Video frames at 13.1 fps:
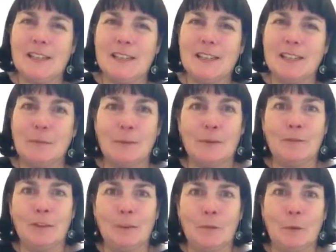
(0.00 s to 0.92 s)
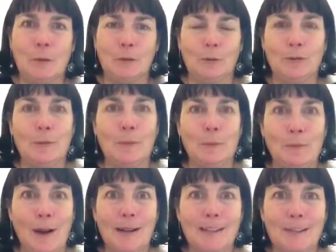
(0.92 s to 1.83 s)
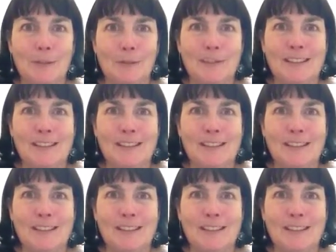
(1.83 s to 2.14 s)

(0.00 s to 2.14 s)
is the preferred model from a practical